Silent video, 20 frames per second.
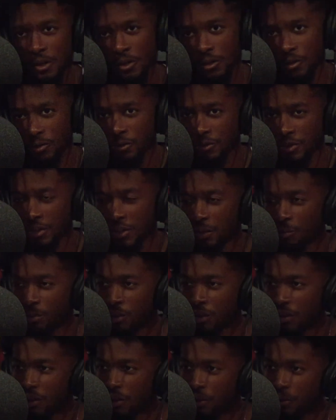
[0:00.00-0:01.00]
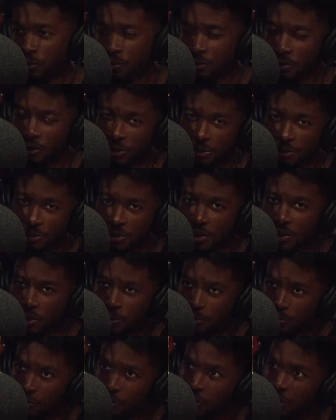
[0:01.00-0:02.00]
you know what I'm saying, depending on, you know what I'm saying,
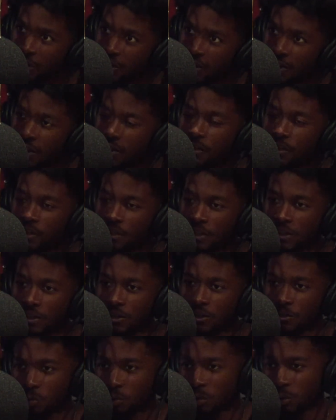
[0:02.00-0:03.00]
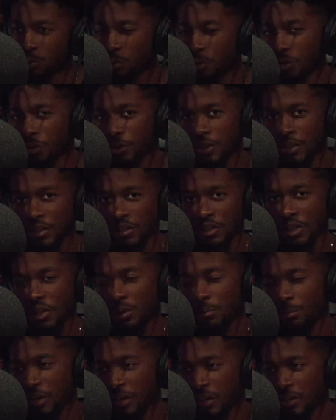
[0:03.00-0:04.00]
what exactly is, what are these
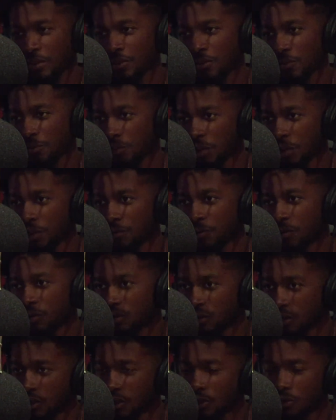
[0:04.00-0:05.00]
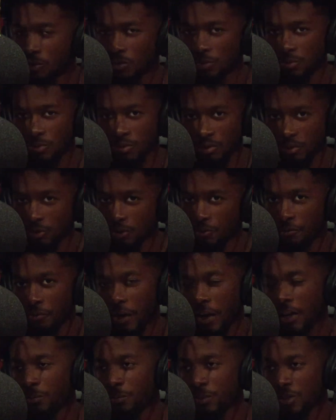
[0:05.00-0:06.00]
compounds or whatever, you know, and your
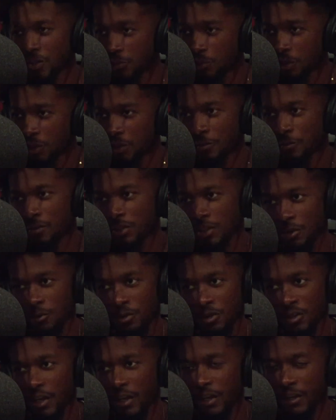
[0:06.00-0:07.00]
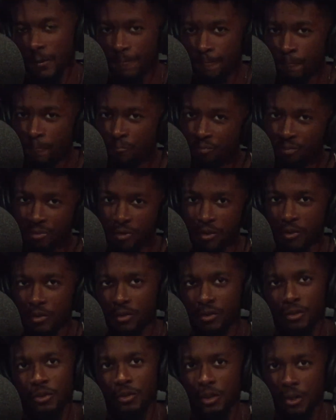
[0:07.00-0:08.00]
vitamins or whatever. So it's like,
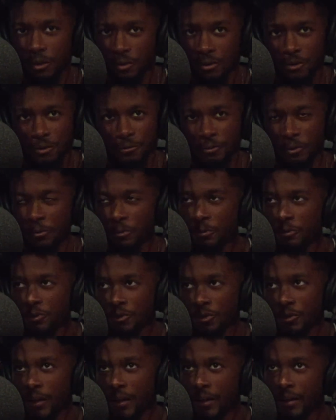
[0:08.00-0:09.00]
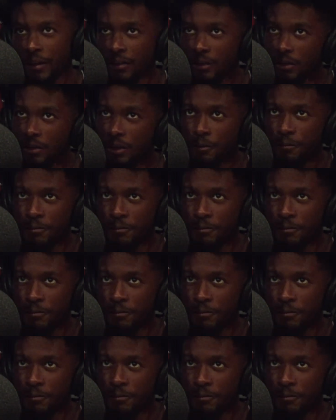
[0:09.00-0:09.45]
you know, foods are like, you know,